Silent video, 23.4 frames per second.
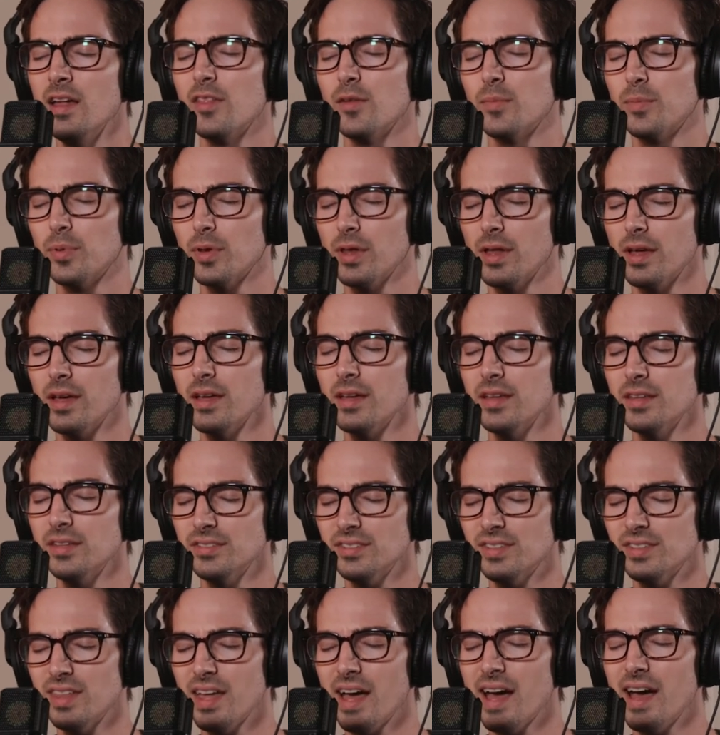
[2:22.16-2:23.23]
the
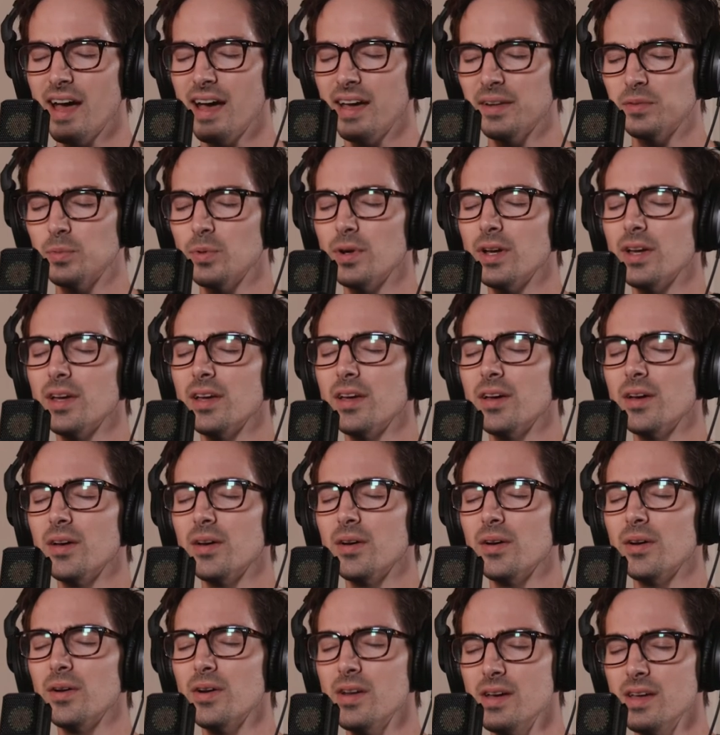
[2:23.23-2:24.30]
place that
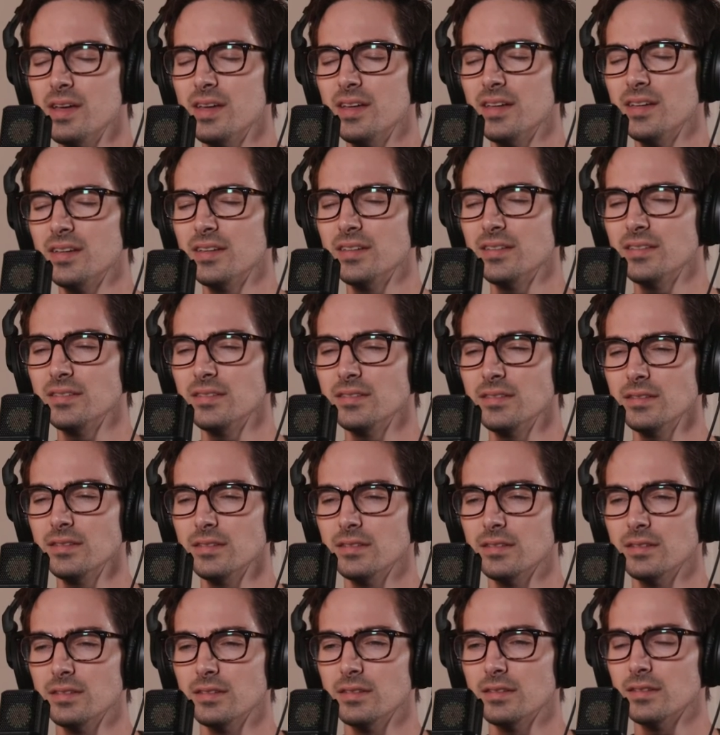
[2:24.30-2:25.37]
we're in.
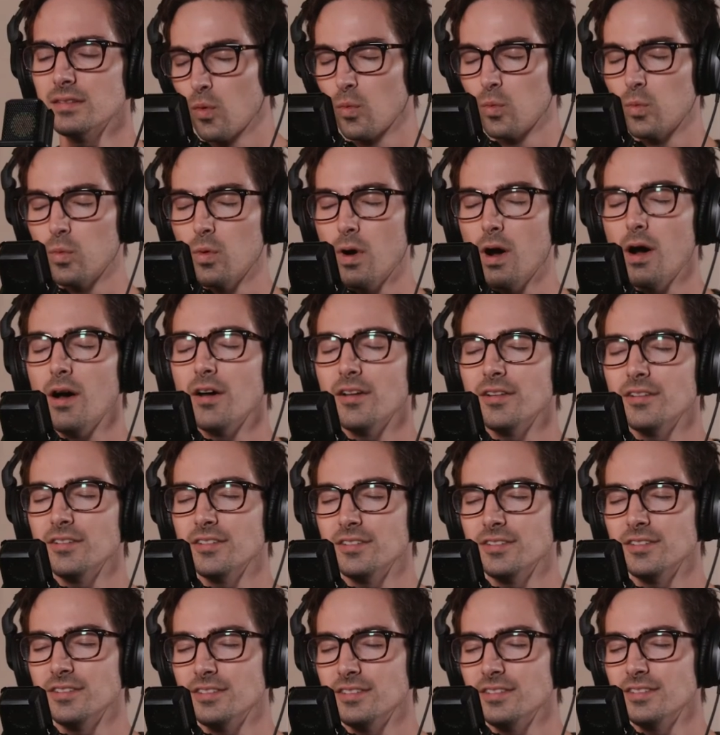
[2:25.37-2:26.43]

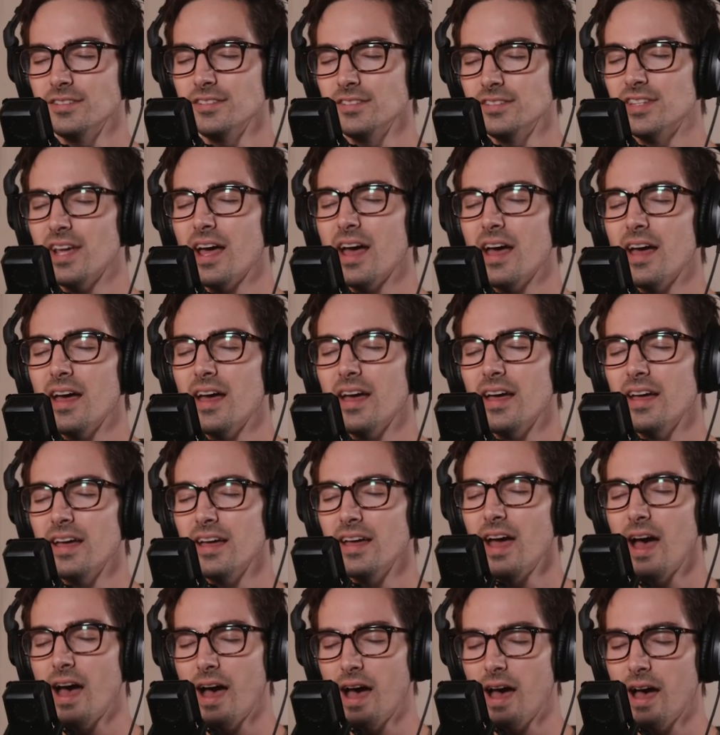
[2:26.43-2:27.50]
One
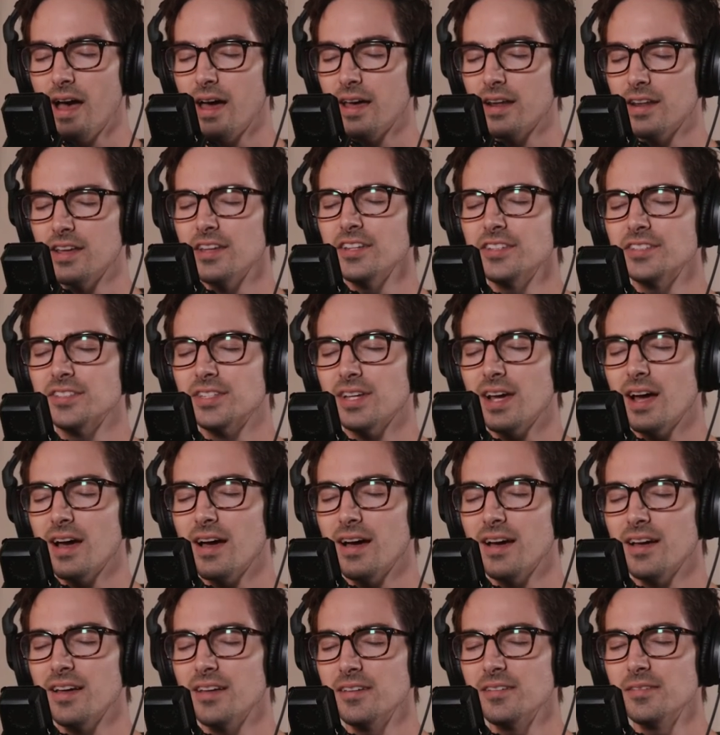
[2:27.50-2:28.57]
day at a
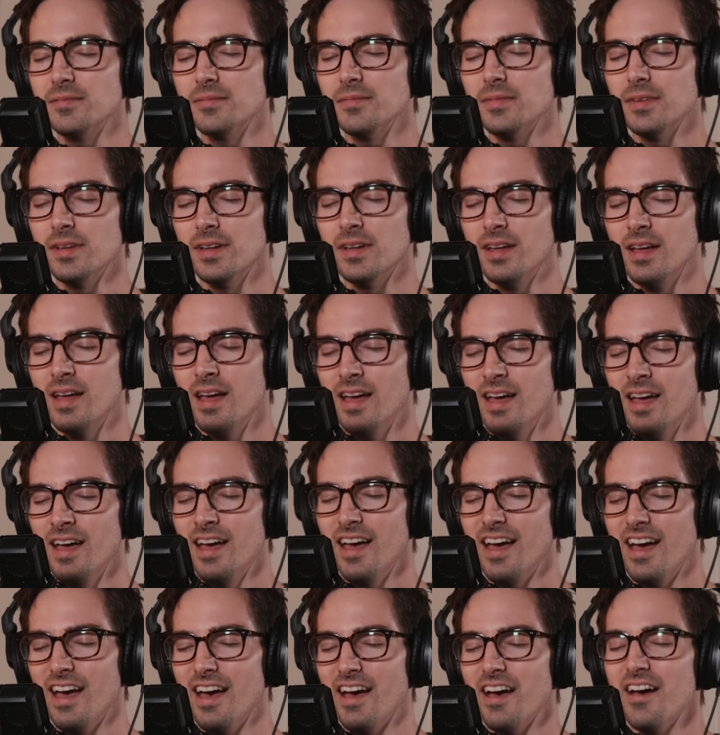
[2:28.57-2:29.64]
time,
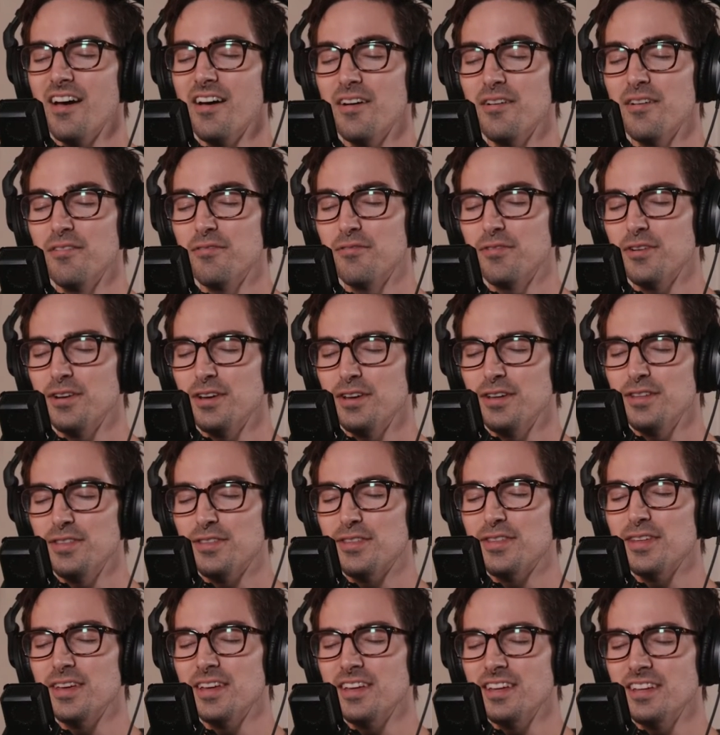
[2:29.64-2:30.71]

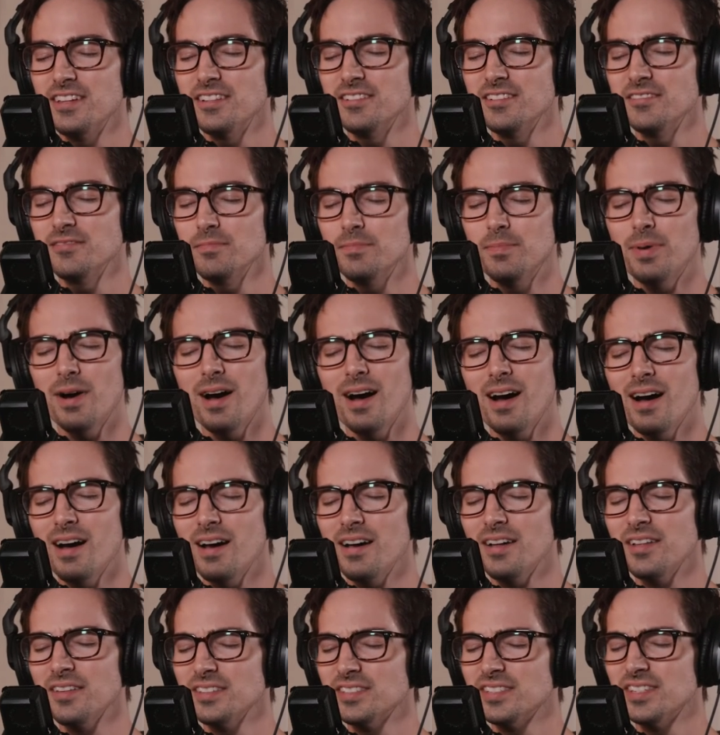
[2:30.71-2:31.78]
everything
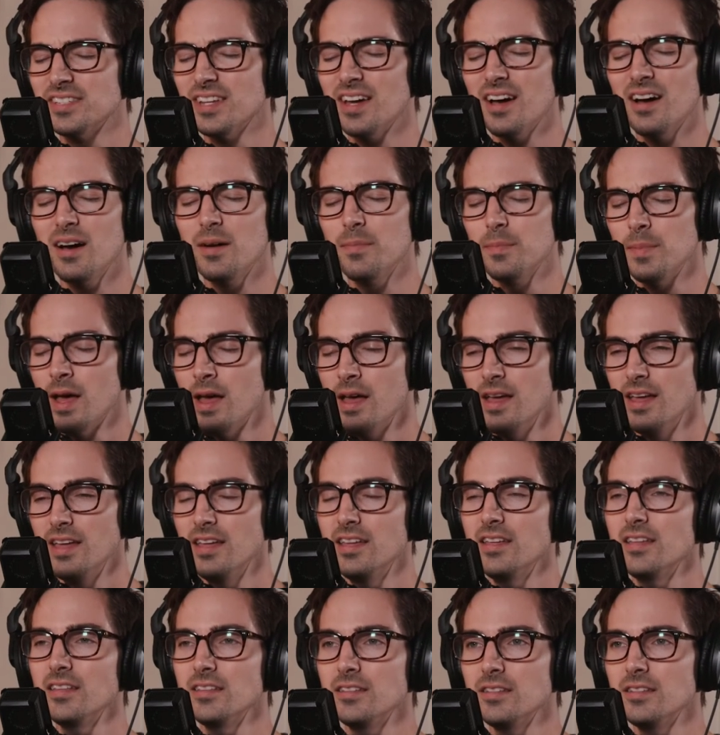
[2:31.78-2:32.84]
piles up
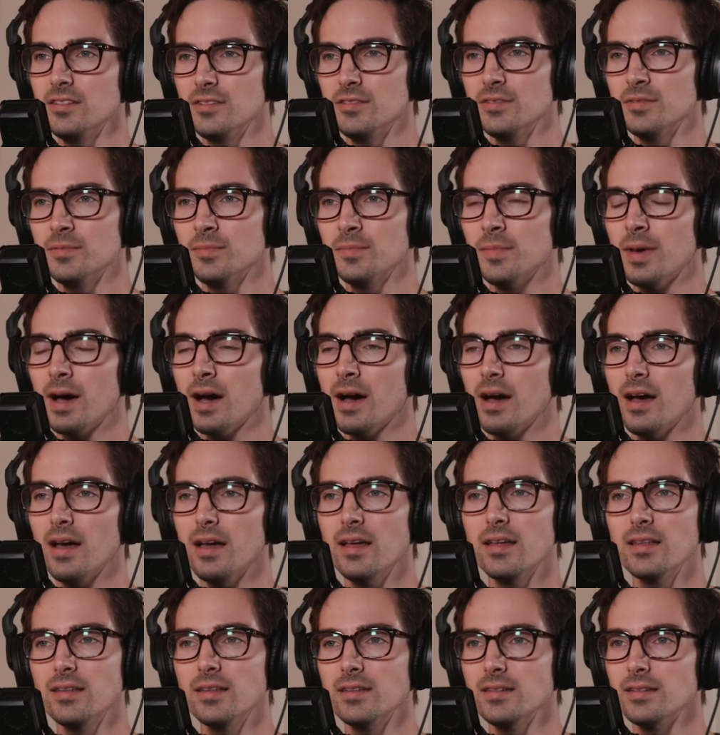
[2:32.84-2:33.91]
in your
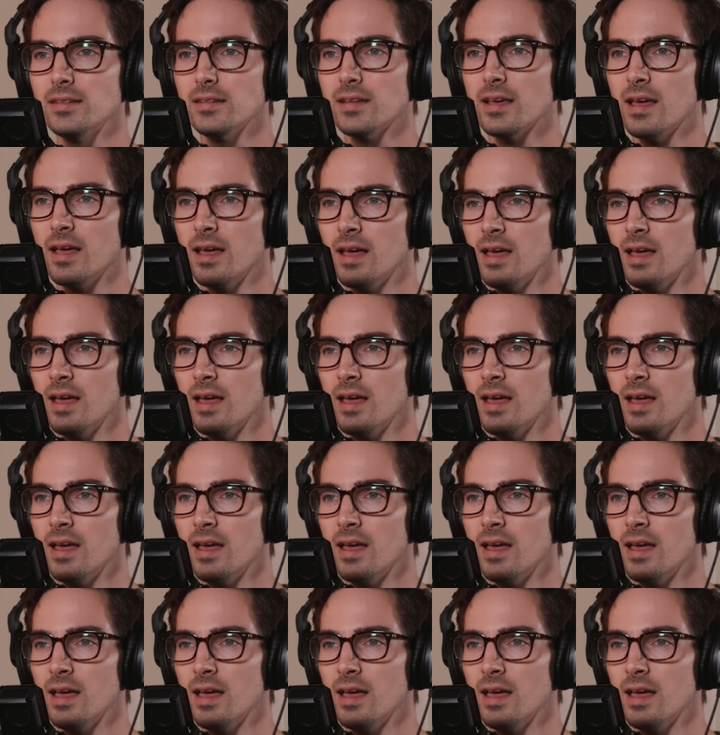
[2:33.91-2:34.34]
mind,